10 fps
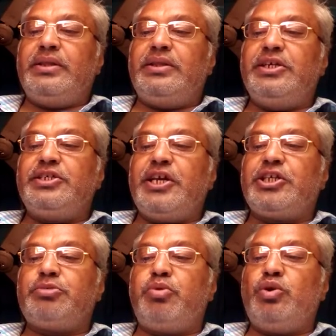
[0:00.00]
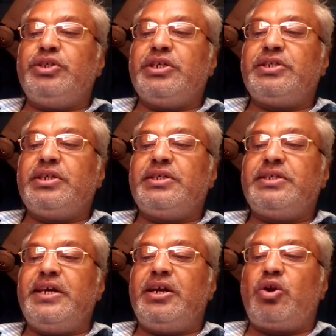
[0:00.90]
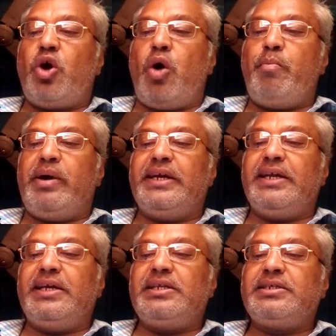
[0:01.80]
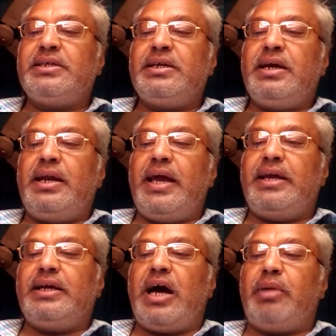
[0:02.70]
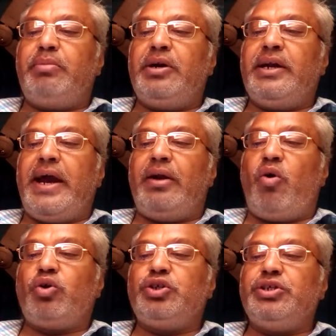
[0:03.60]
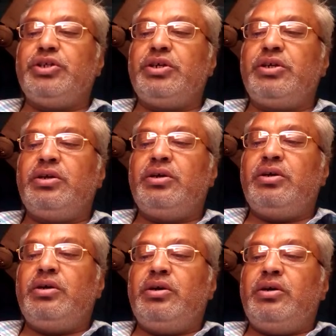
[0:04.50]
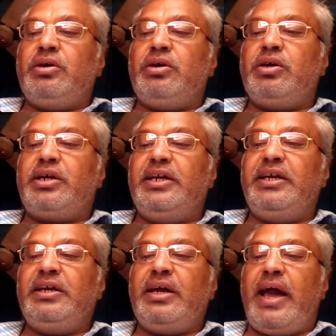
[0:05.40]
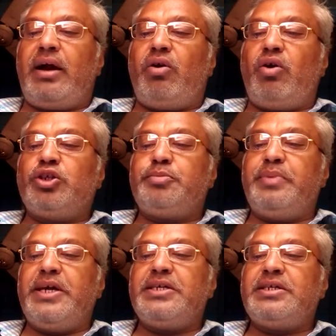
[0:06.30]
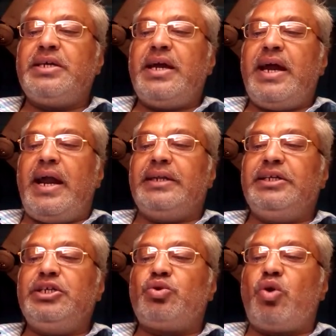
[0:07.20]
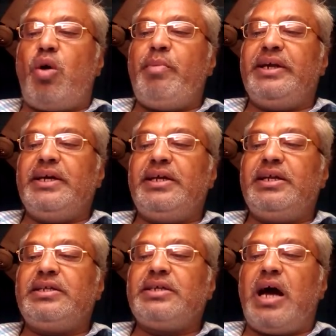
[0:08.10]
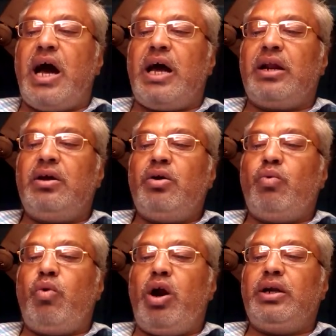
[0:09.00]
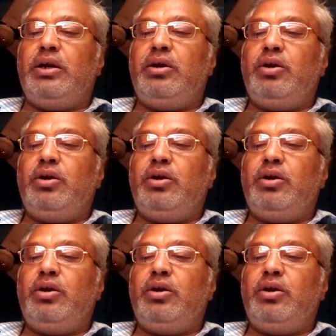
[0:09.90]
These explosions sent raw materials like carbon and oxygen hurtling across space, and these raw materials are what